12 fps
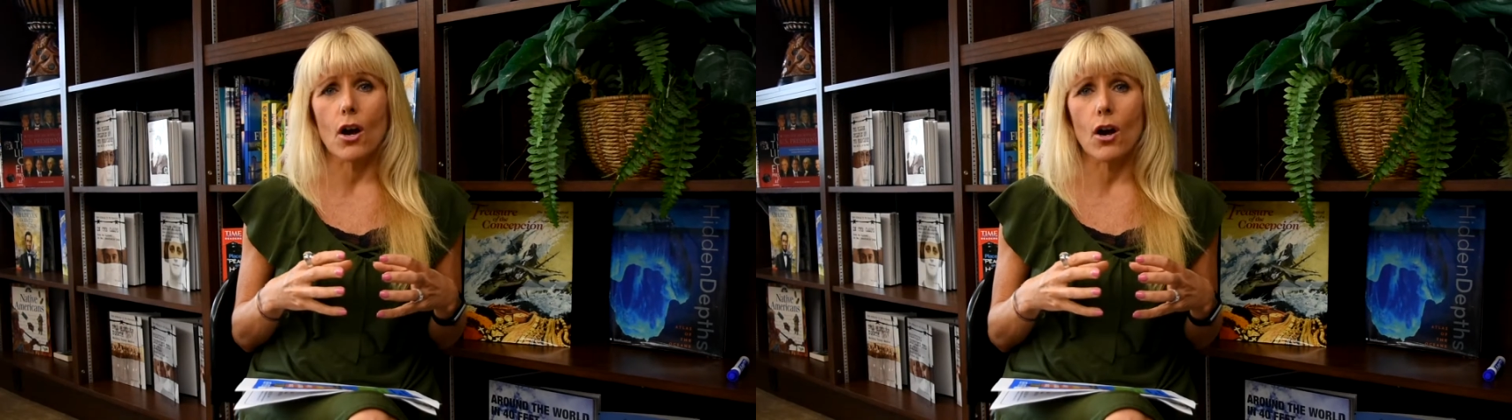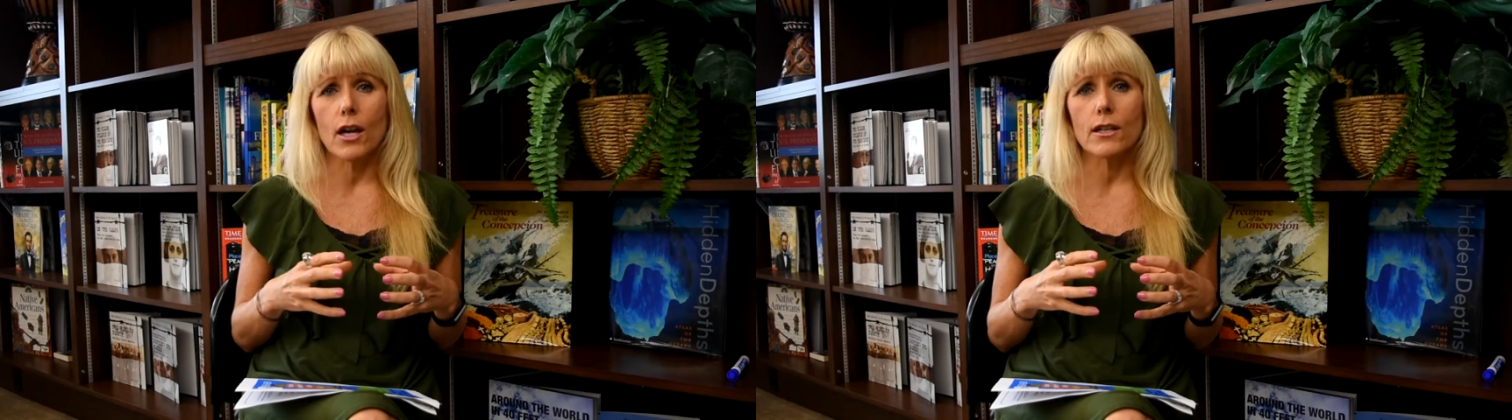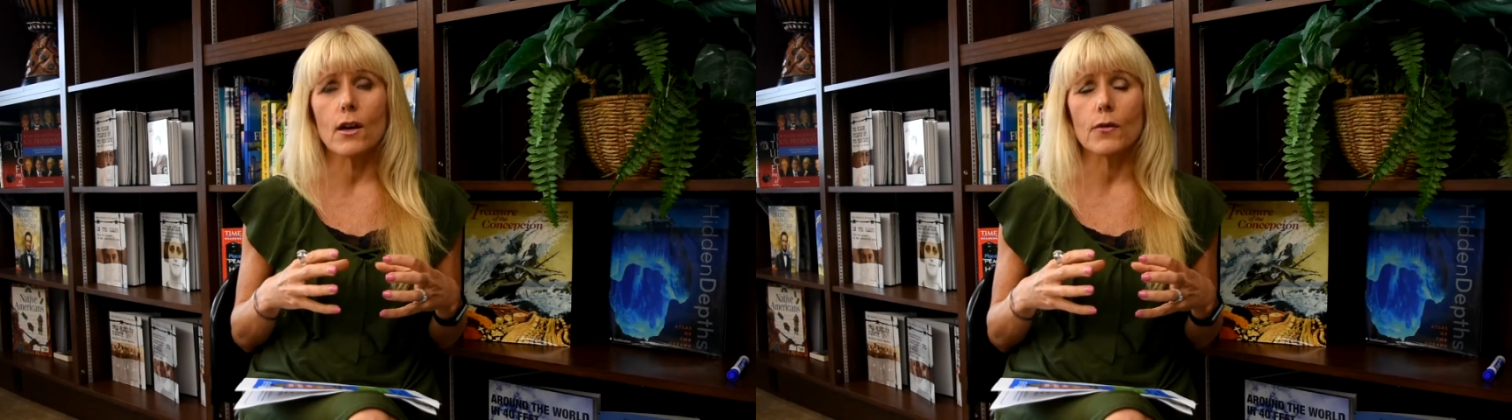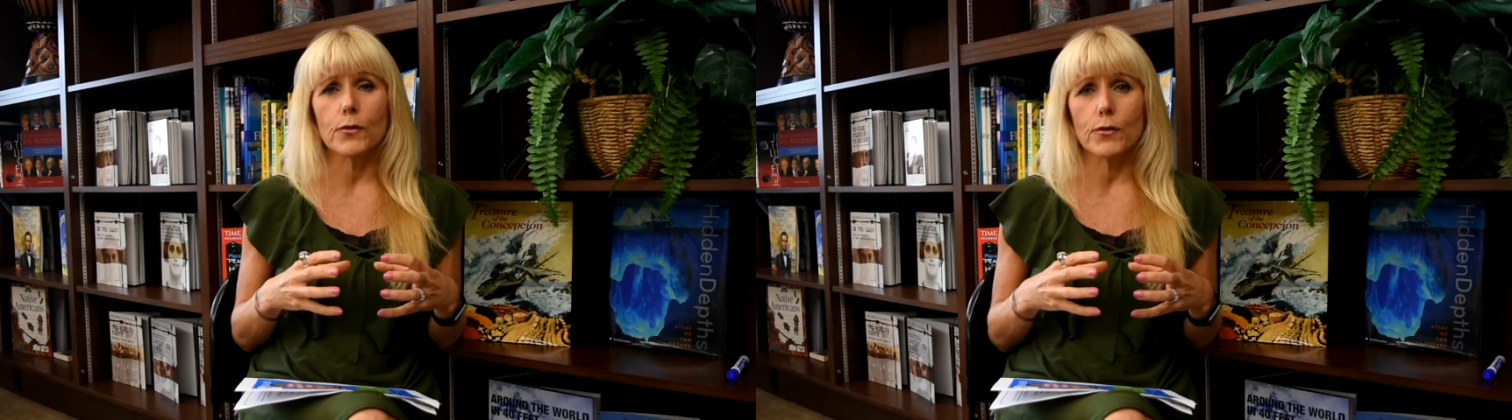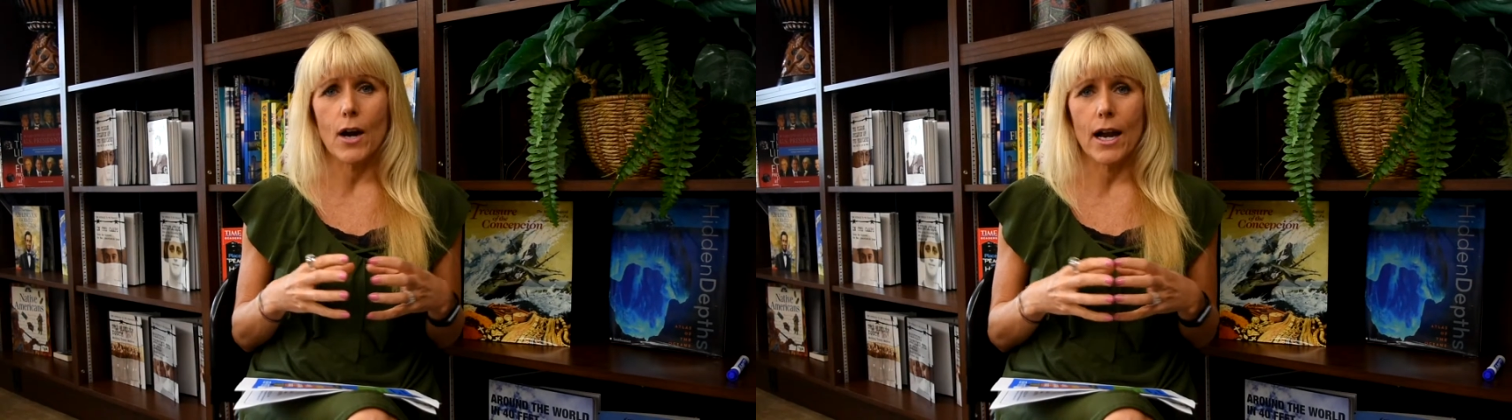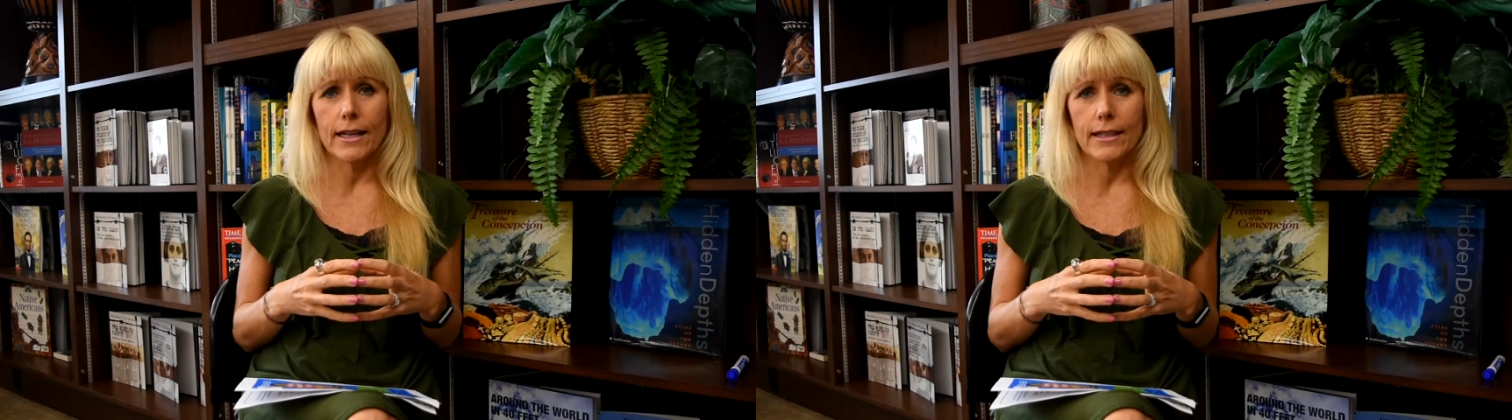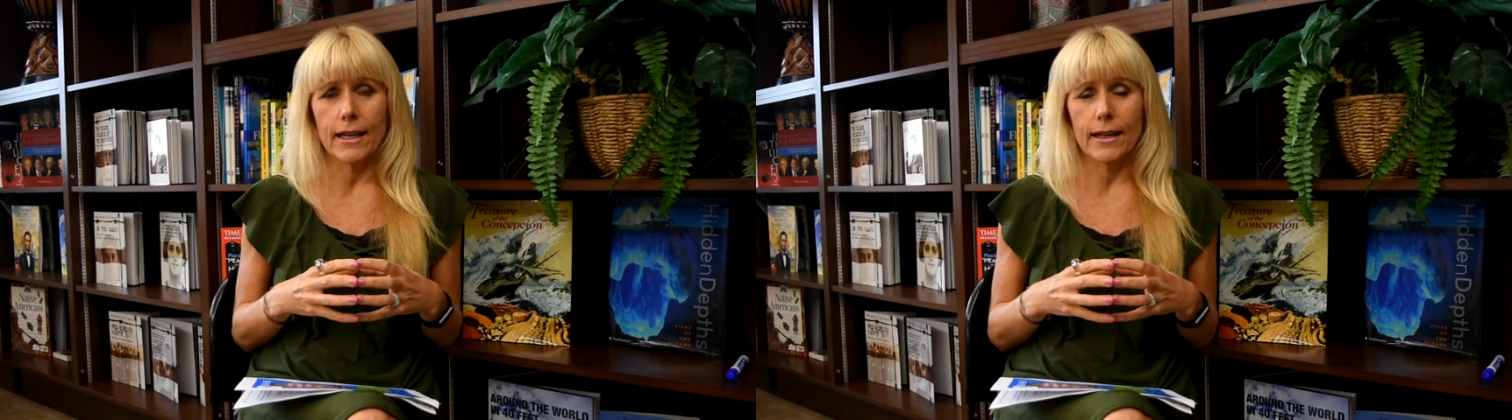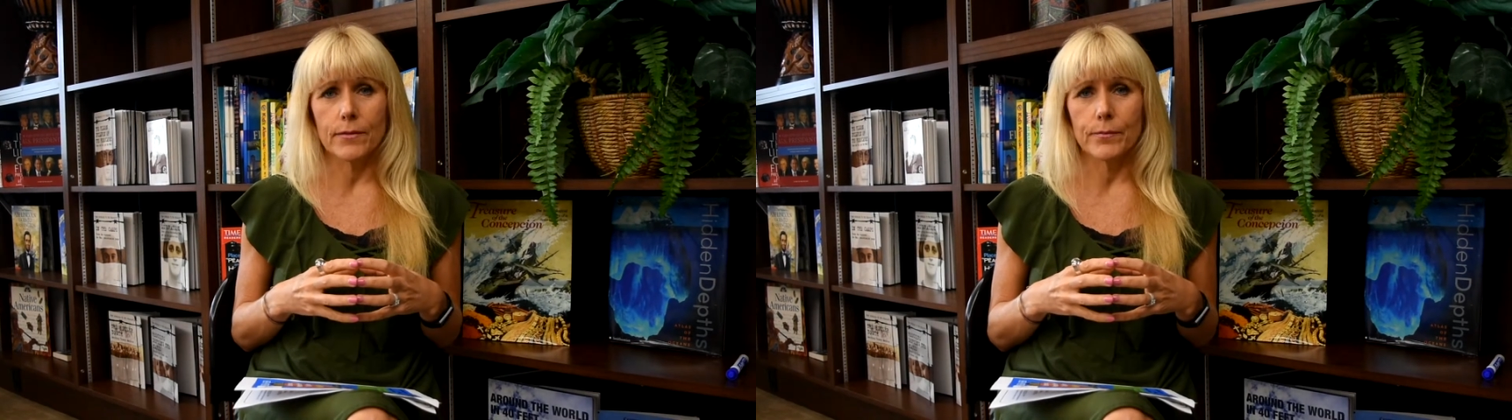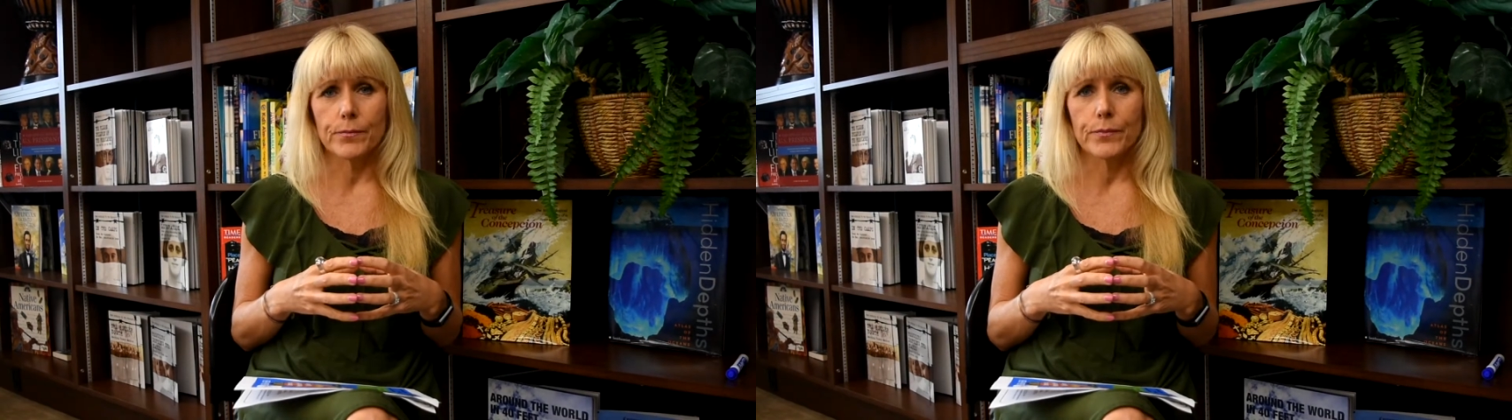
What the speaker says: on Friday.